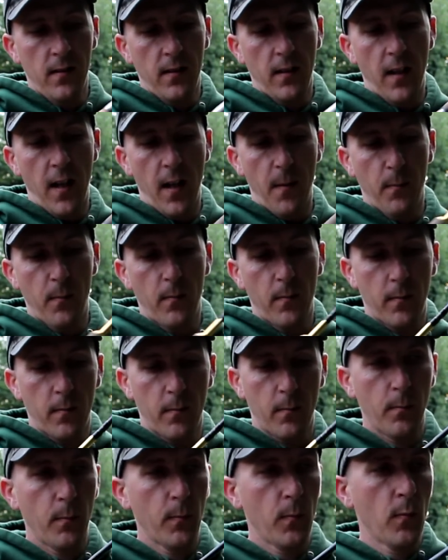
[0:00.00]
Some
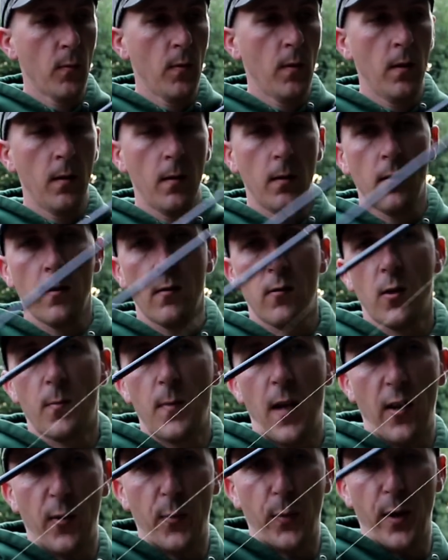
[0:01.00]

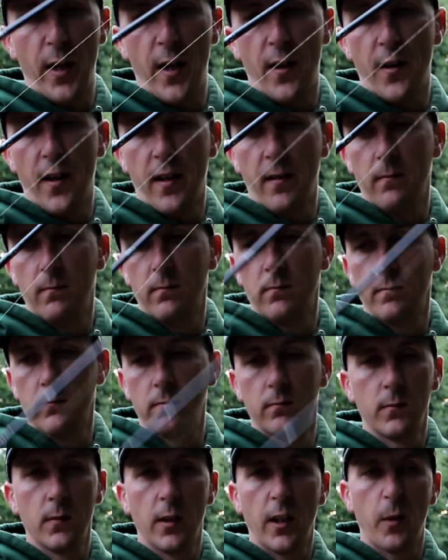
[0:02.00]
nice braid on it,
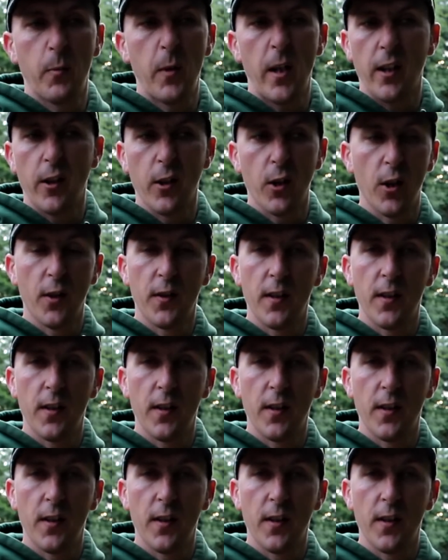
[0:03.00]
and away you go.